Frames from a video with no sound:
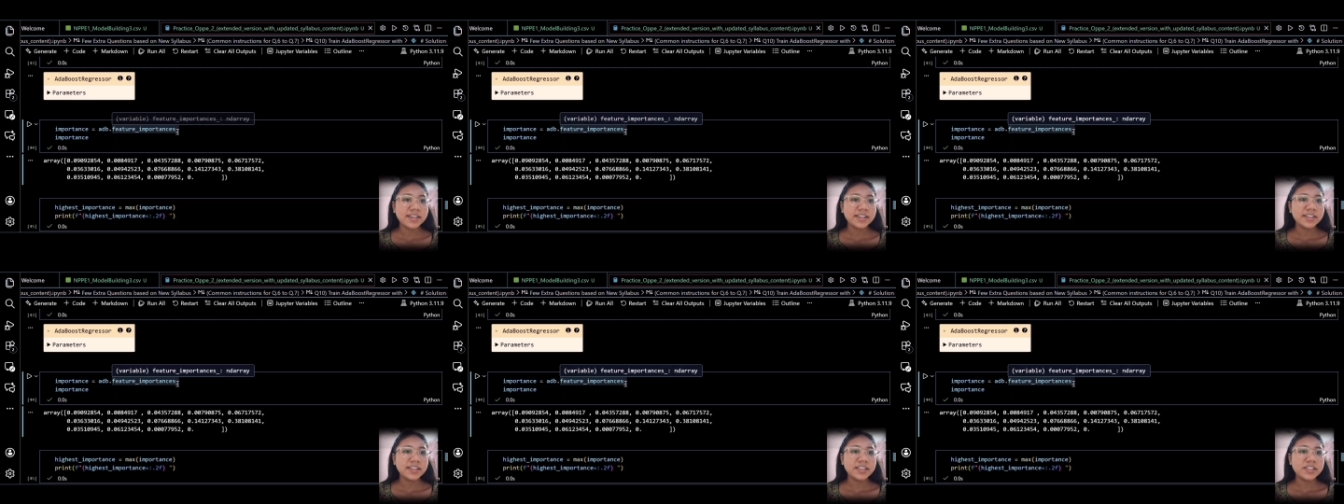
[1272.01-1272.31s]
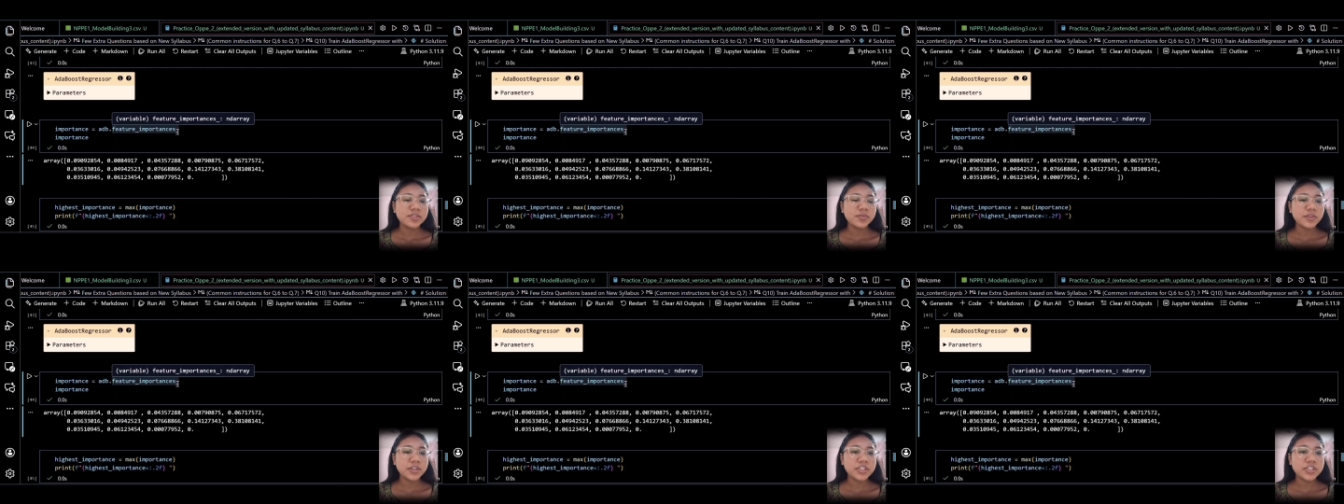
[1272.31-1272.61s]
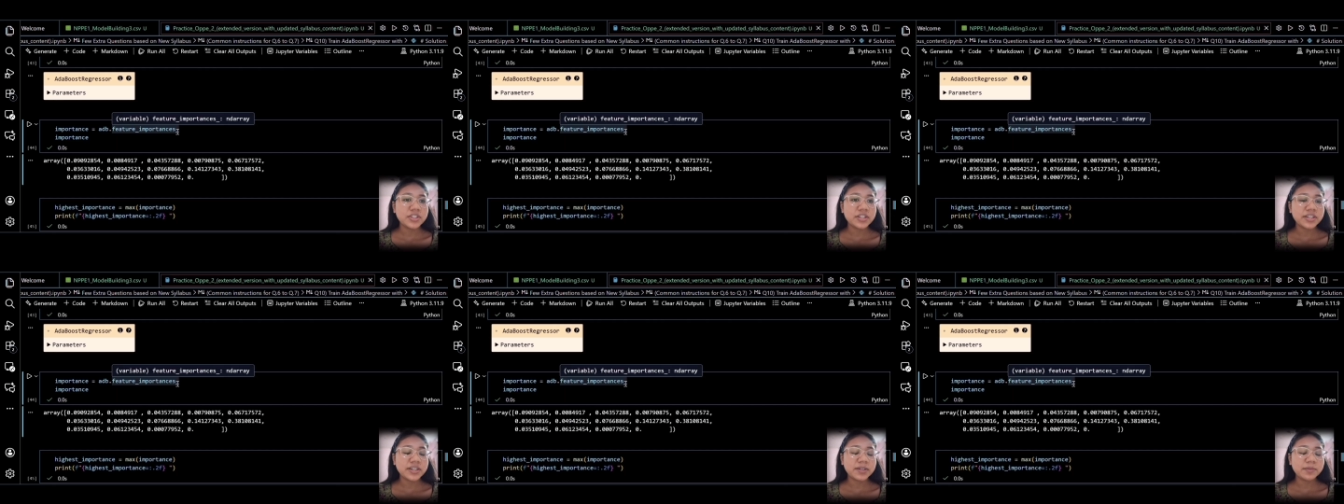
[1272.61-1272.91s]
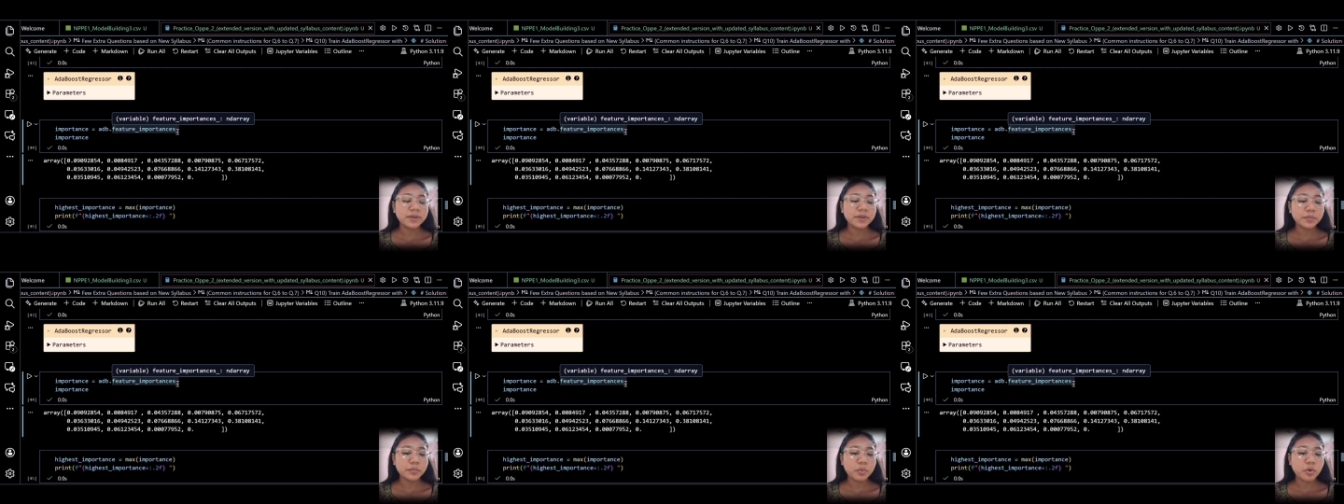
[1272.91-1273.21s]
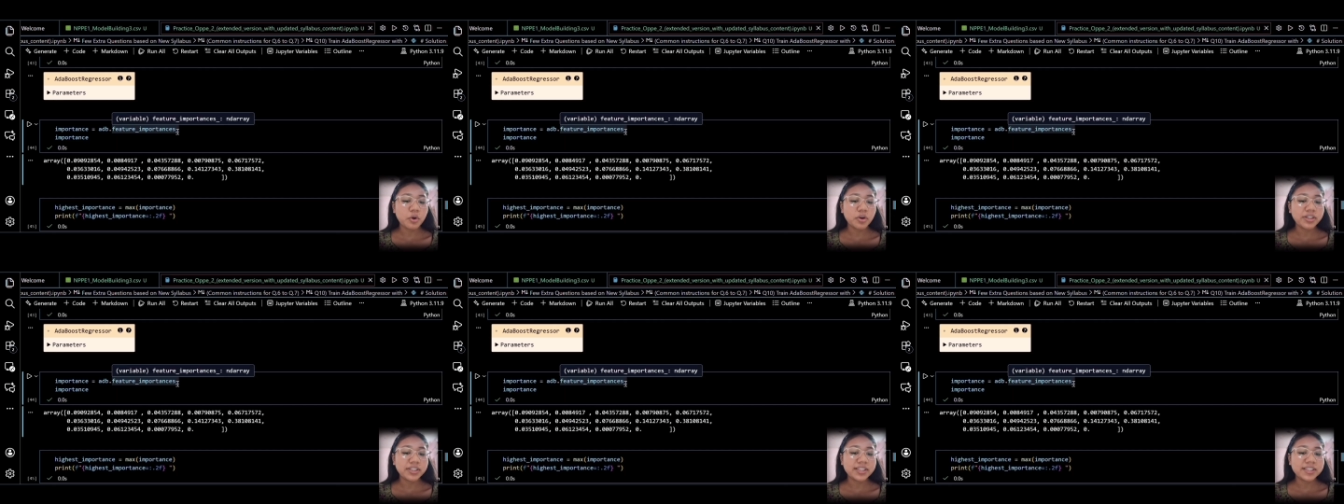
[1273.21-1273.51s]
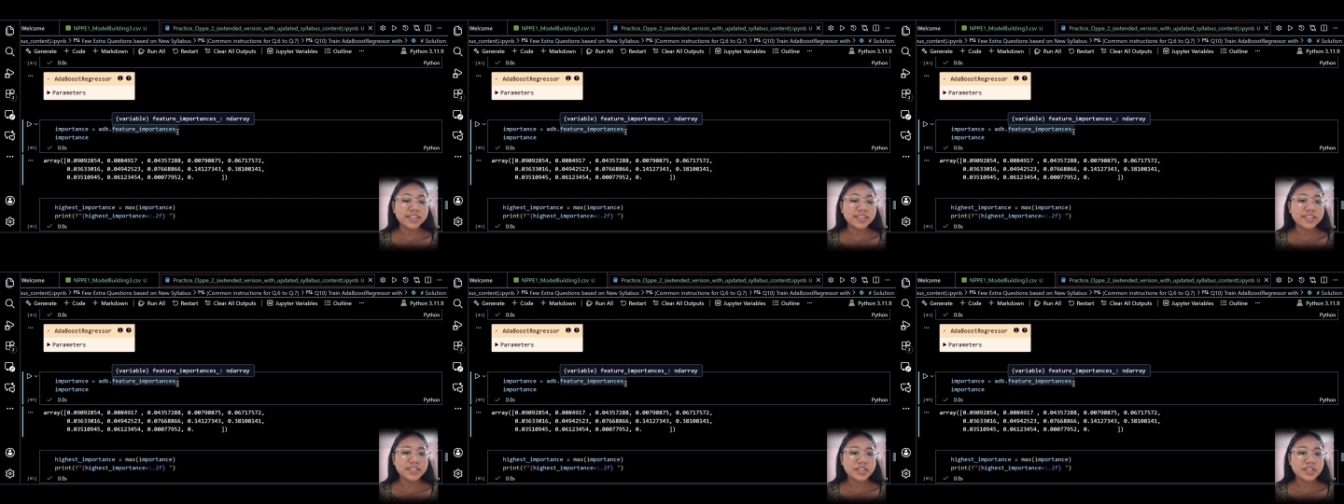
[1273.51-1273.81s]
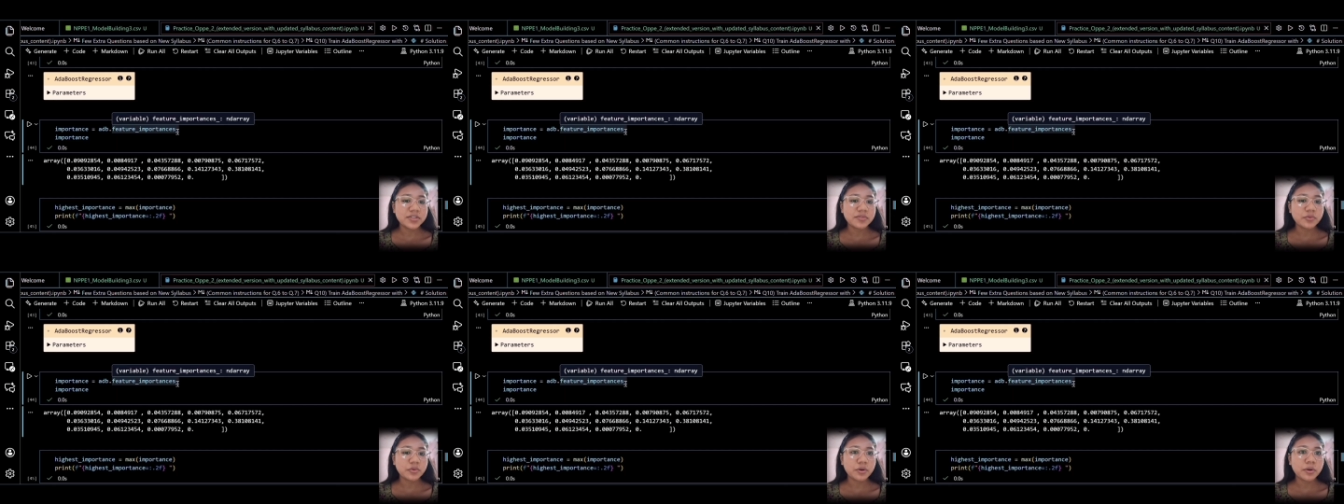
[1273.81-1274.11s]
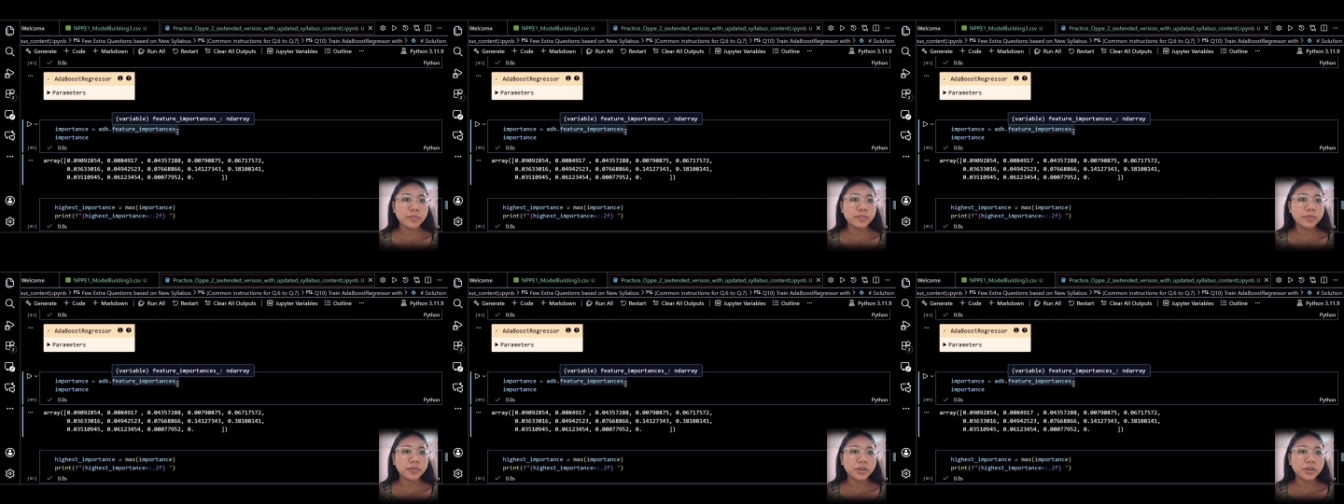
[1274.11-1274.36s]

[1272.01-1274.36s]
This feature importance is from